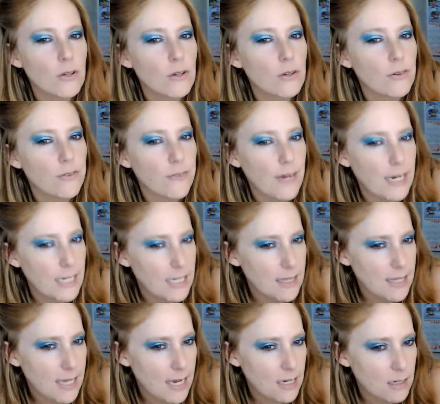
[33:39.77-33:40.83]
Fighting
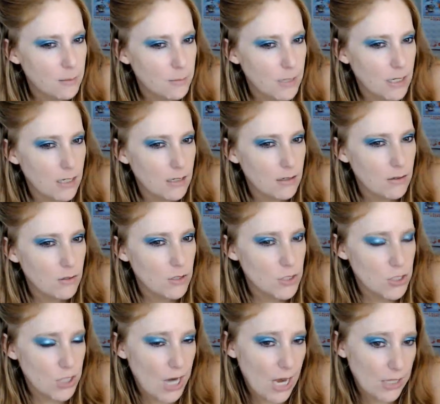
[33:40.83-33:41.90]
the enemy, or
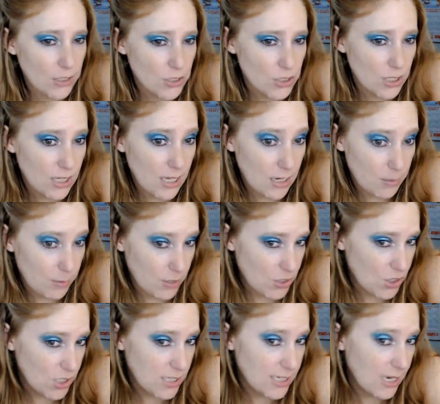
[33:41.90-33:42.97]
challenging the enemy, I
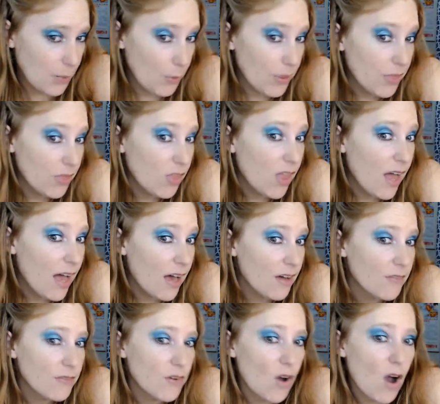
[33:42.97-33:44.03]
should say, with
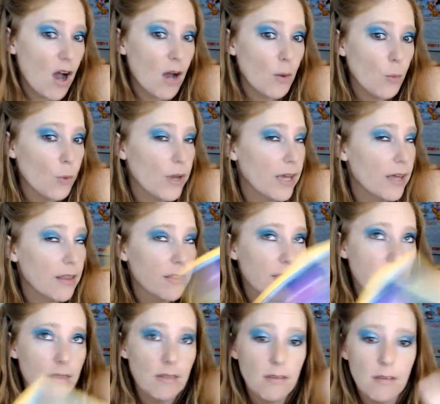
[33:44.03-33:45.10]
love, not with,
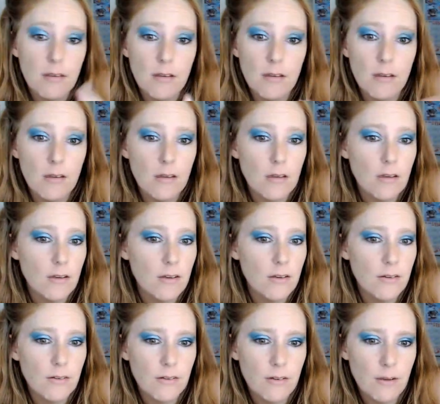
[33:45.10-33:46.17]

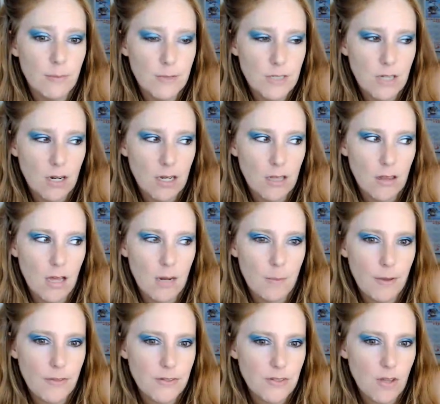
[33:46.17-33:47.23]
I've been talking a lot
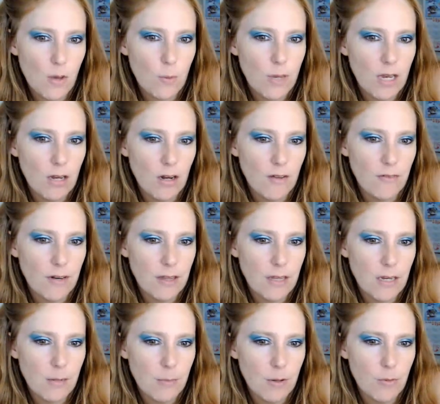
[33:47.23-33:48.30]
about this all week, not fighting the
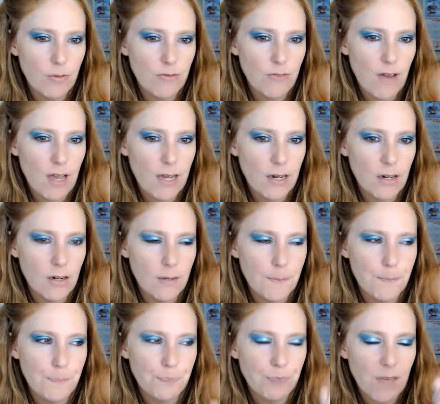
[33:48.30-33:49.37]
enemy with fire.
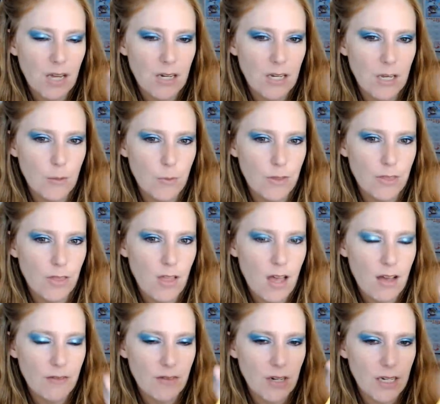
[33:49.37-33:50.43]
Letting it with
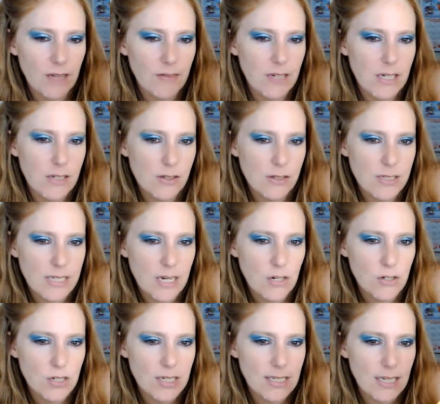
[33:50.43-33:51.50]
love, not giving into those
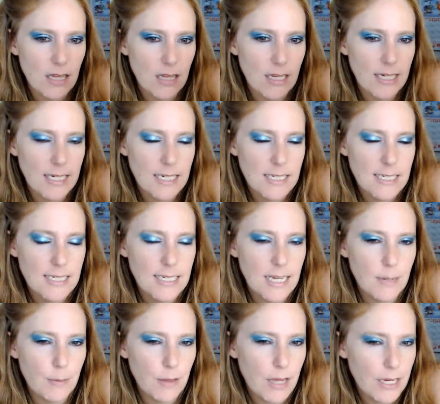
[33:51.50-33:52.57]
energies, not letting it
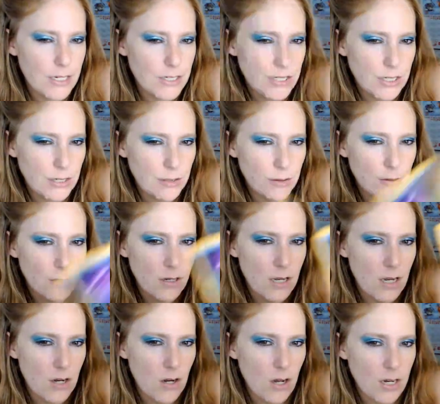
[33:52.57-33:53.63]
stabilize you,
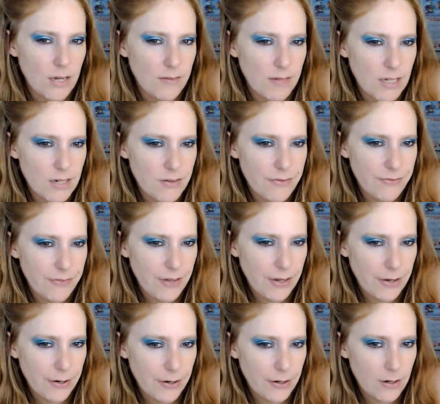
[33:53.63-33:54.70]
not giving into
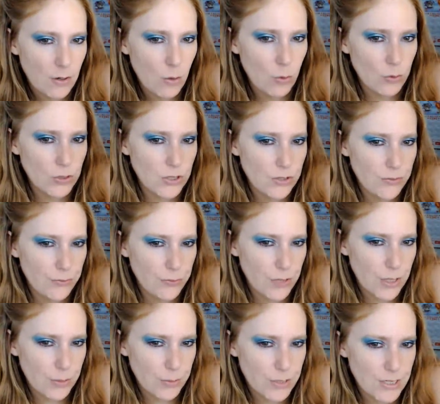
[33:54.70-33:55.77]
fear, holding the
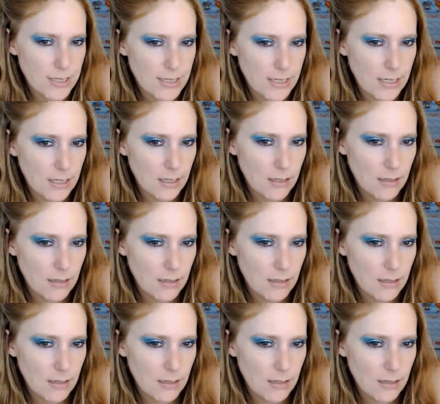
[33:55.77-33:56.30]
frequency.